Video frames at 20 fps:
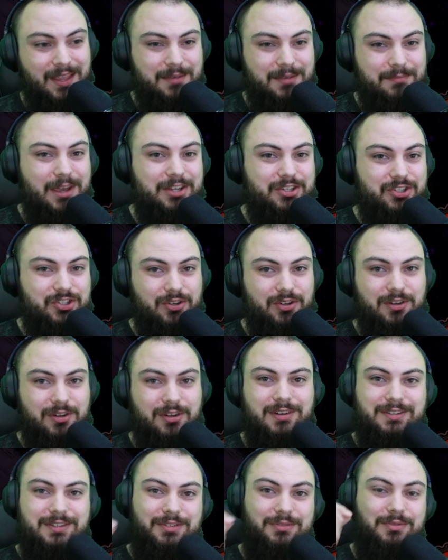make sure
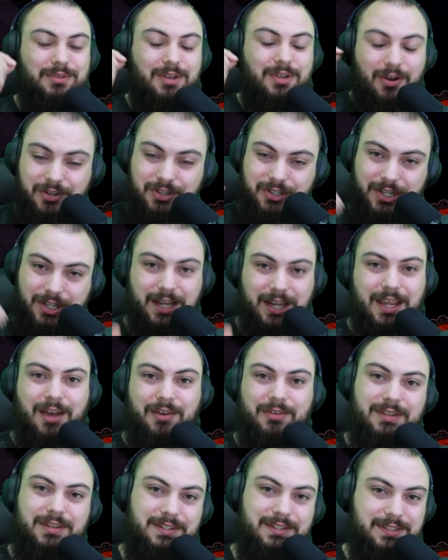to go and check
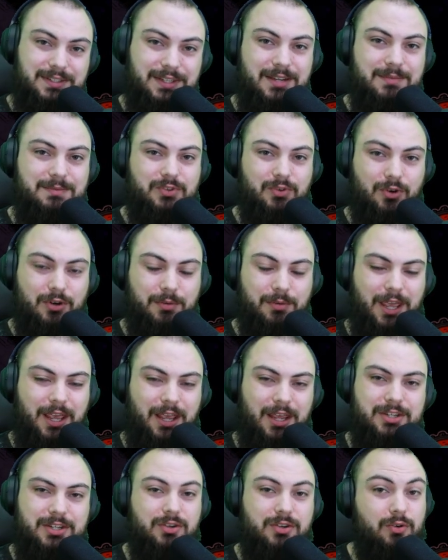out the Steam store page,